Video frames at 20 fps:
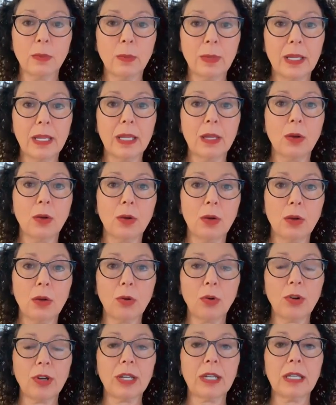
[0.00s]
we
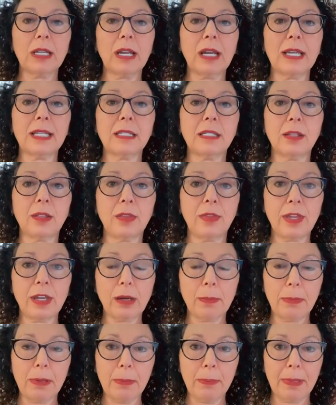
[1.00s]
organize the
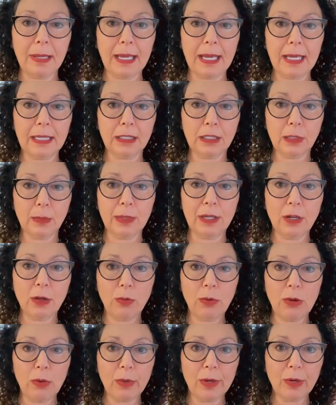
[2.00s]
therapy plan so we
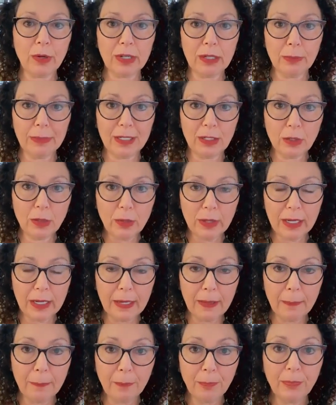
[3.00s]
know what we're going to be
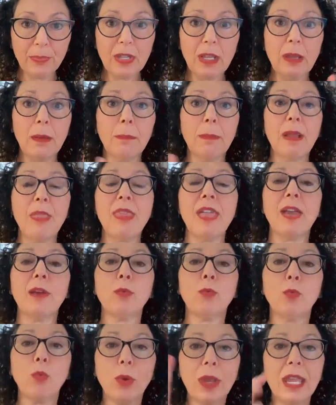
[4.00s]
doing, but
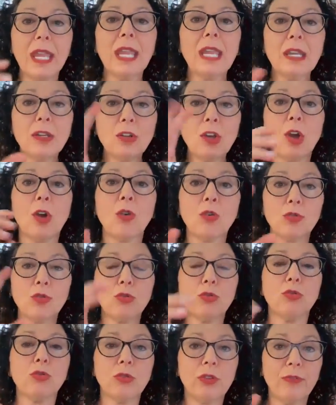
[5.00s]
then we
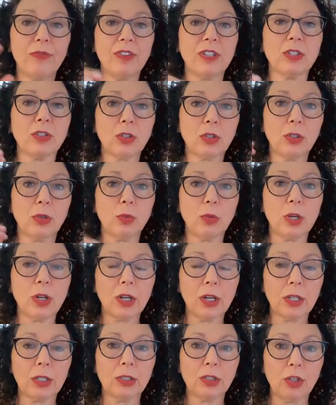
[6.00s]
don't do the physical
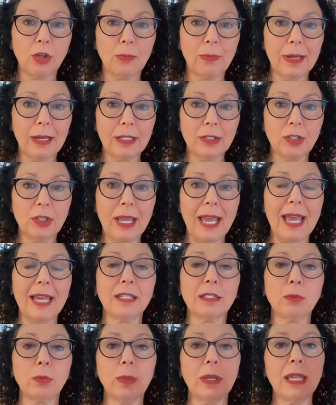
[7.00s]
work so much
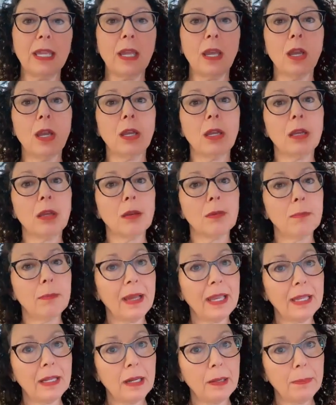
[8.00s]
as we
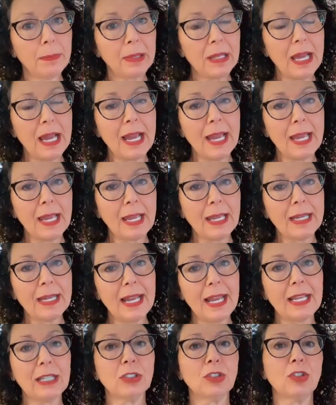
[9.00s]
might apply
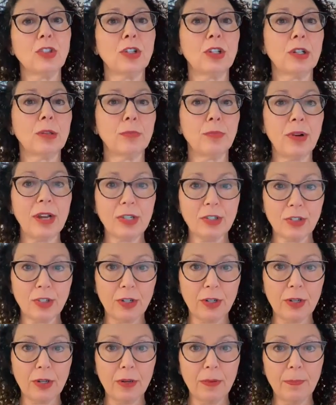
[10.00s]
an external
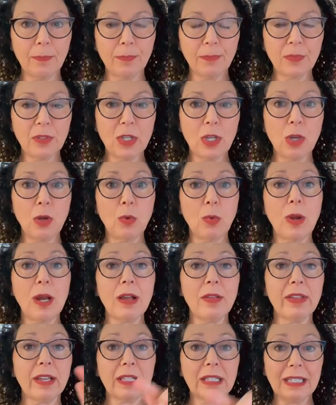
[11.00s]
pressure
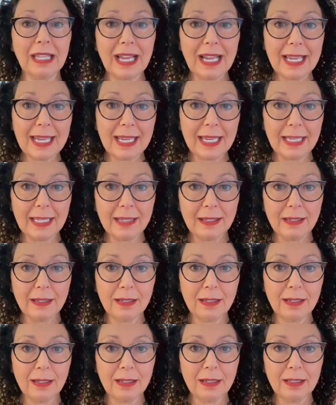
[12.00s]
while the client
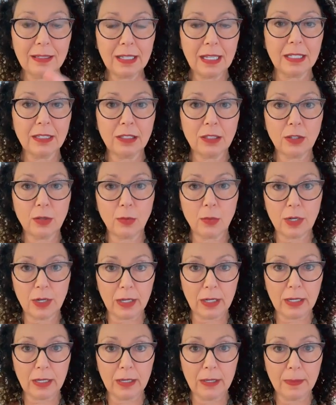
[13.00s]
does the
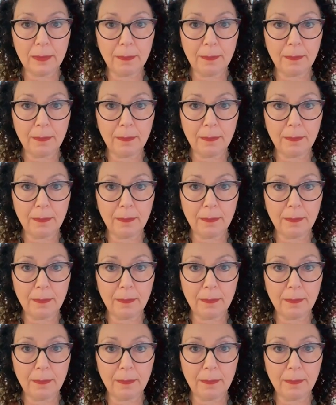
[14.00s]
work.